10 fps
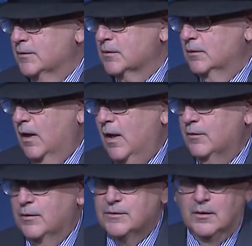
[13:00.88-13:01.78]

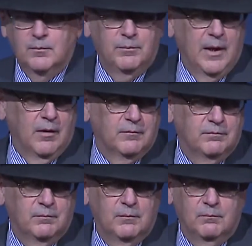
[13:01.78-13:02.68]
Neither is it about
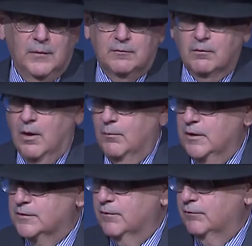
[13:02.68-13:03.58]
Mitt
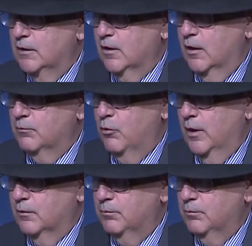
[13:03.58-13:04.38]
Romney's 59-point